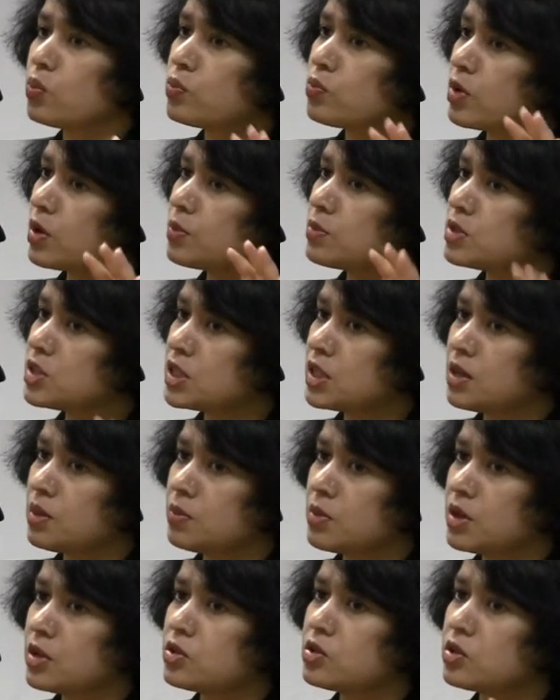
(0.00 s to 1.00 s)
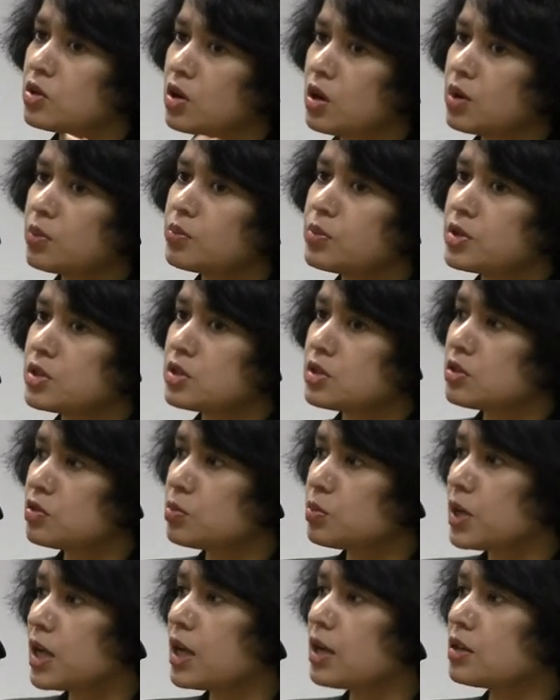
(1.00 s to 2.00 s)
from GMA to
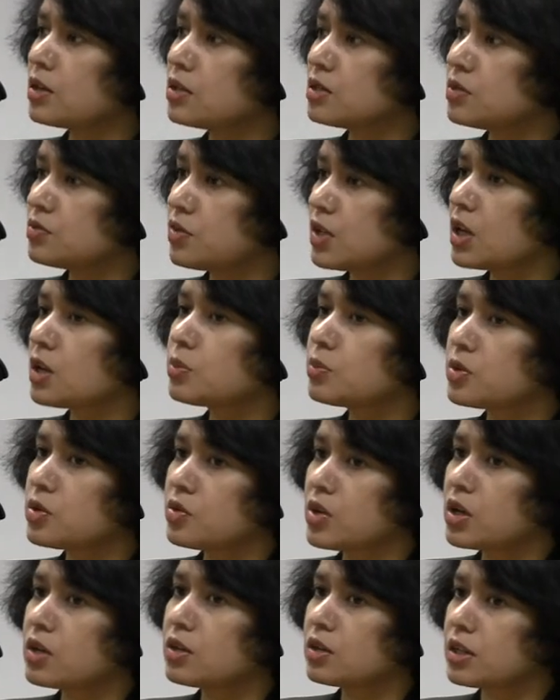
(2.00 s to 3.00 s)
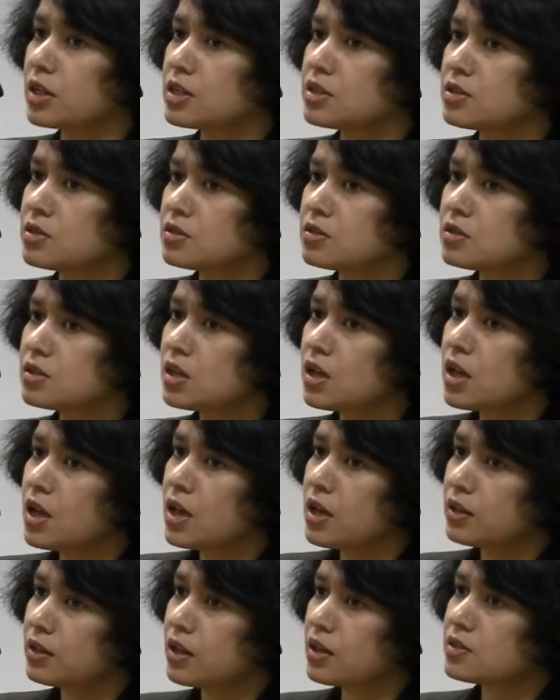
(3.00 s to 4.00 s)
comprehensive plan and development regulations,
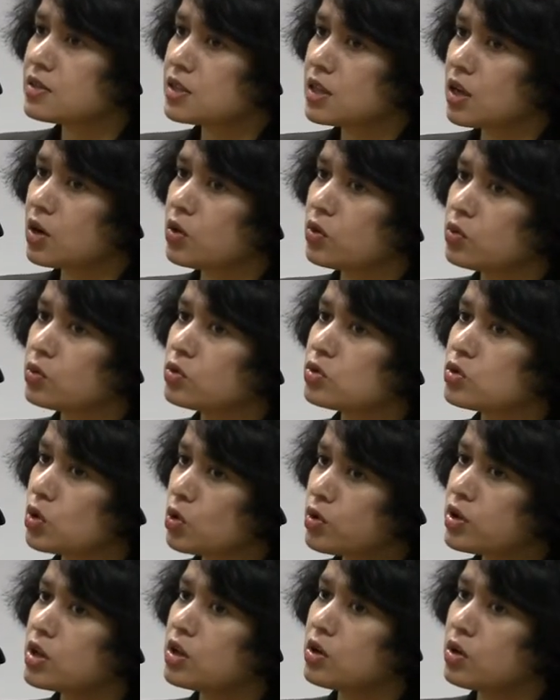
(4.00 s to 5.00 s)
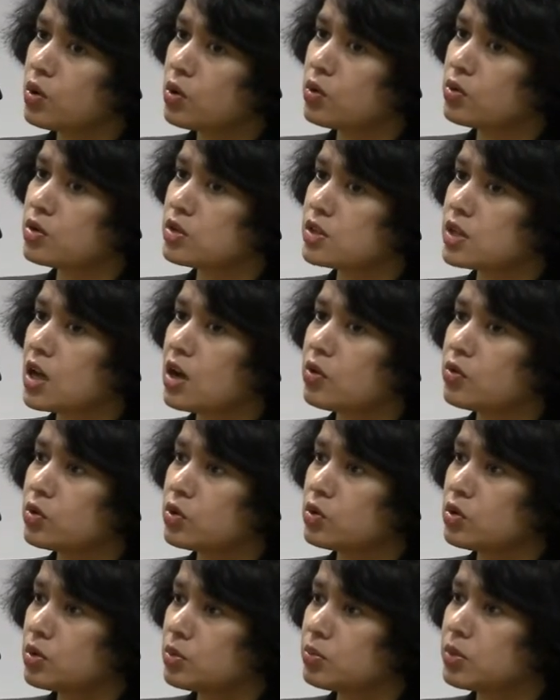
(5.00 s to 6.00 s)
that's how zoning code is how
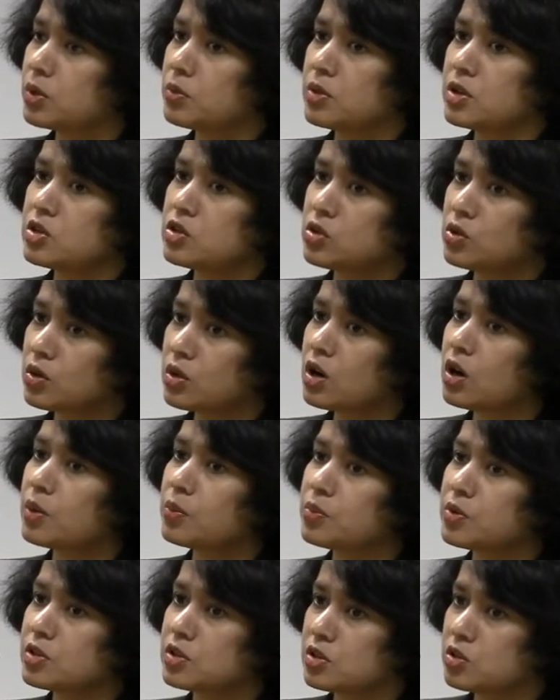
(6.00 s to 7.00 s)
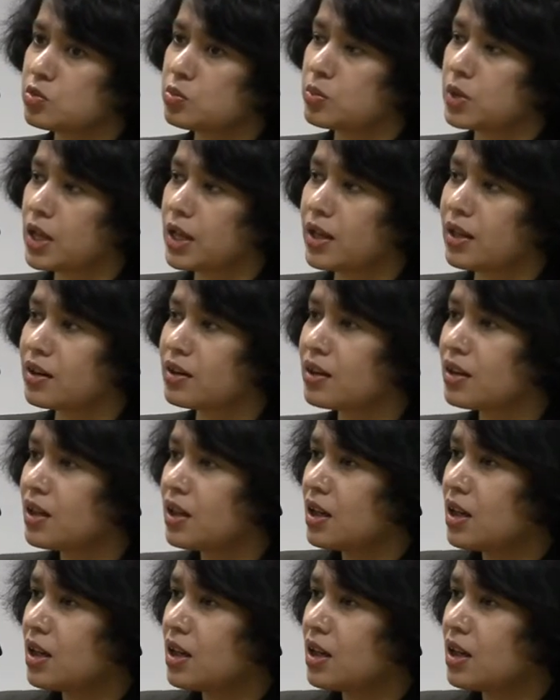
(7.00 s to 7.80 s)
you implement your comprehensive plan.